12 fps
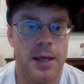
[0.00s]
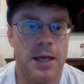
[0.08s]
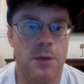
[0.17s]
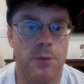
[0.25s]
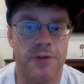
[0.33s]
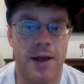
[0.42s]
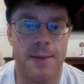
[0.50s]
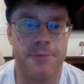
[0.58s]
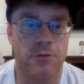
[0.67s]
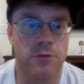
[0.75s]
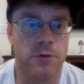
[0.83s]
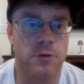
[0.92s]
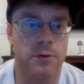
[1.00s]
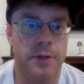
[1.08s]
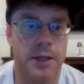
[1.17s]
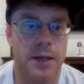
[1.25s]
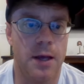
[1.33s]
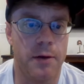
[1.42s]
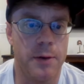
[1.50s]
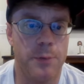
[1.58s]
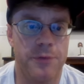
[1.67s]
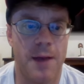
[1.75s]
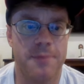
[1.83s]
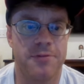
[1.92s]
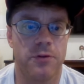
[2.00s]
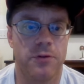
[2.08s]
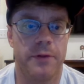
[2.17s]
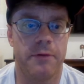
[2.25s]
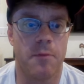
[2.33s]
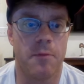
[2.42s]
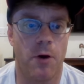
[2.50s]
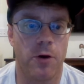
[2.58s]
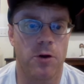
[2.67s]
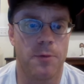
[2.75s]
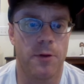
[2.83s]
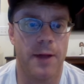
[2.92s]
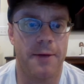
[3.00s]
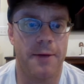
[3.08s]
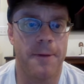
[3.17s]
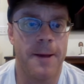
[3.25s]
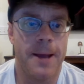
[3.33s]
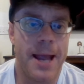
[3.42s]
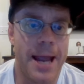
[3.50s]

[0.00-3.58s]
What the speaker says: He was absolutely remarkable out.